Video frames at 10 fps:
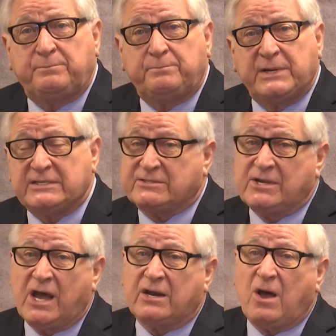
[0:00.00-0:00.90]
But it's
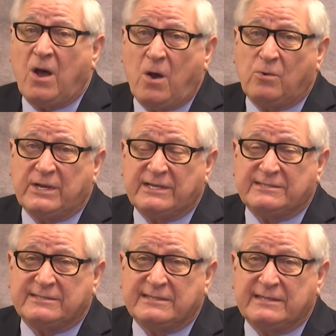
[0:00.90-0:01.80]
not
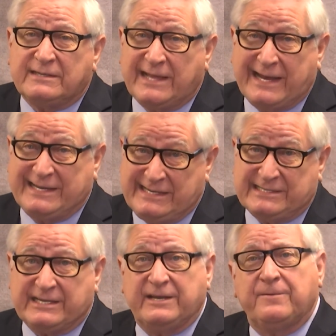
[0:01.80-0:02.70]
always that
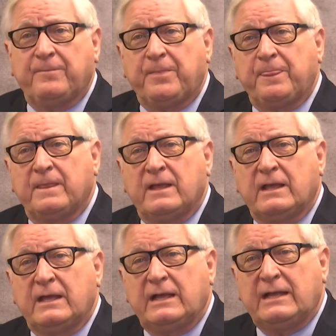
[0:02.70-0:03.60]
easy.
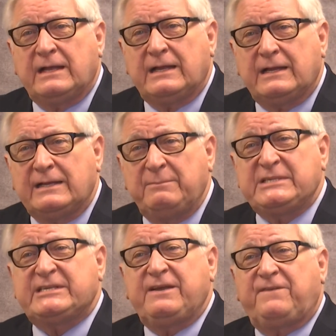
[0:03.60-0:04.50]
Let
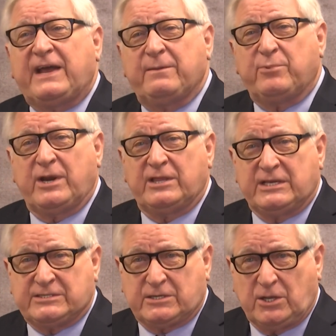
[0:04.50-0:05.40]
me see if I can bring
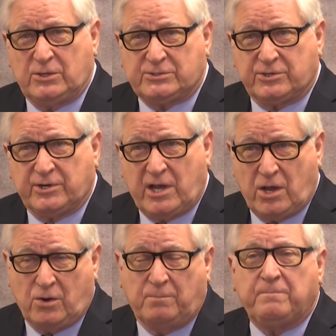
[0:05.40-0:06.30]
this closer to
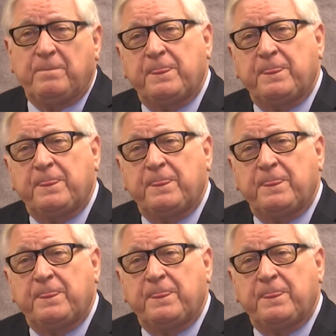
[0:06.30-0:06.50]
home.